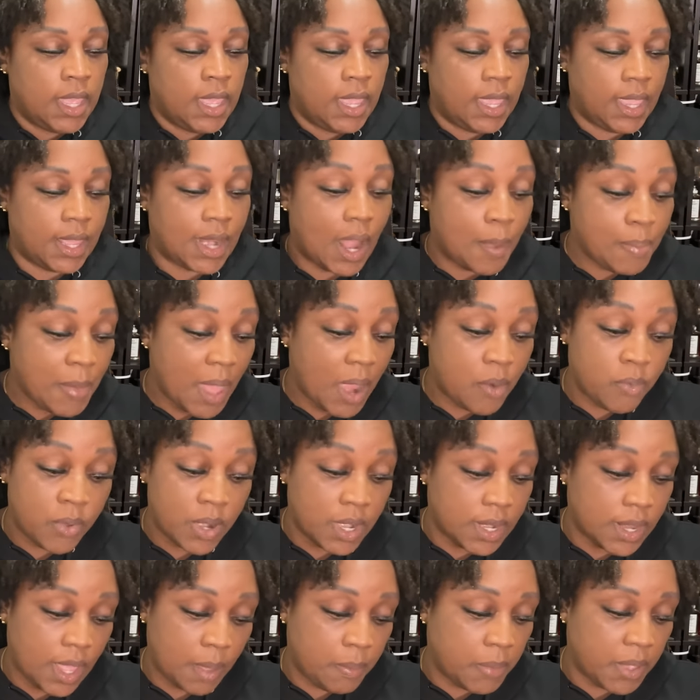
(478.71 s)
And I'm not
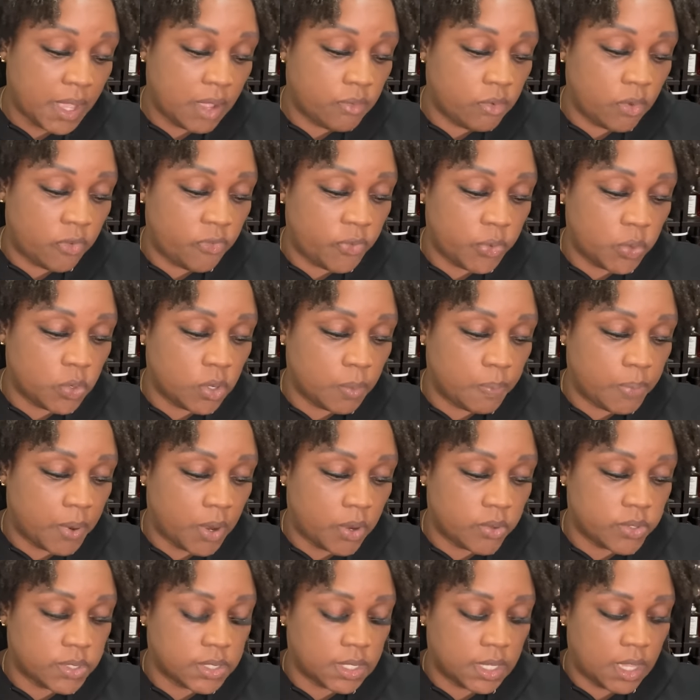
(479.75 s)
really that big of a fruity
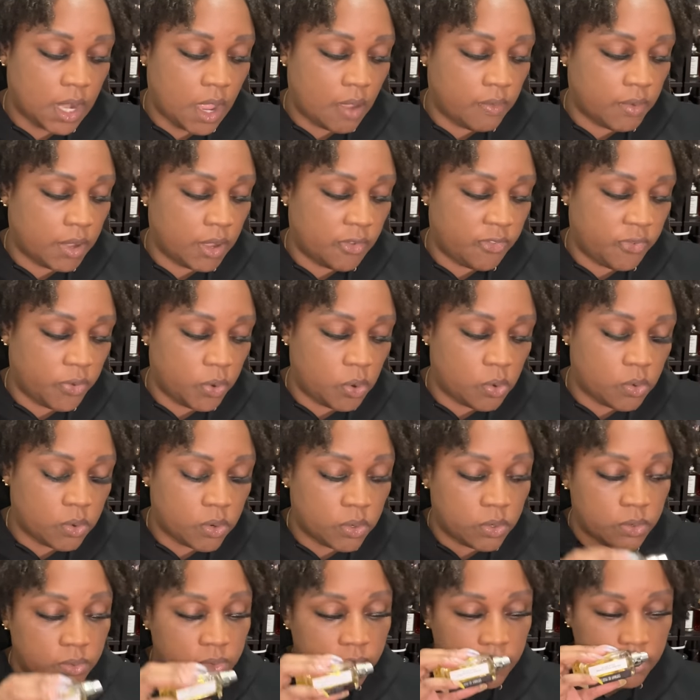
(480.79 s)
person, a, a
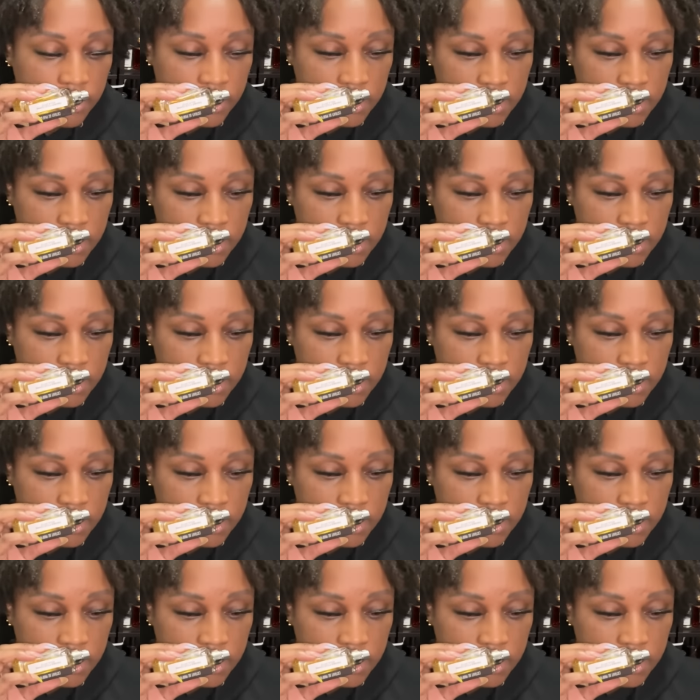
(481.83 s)
floral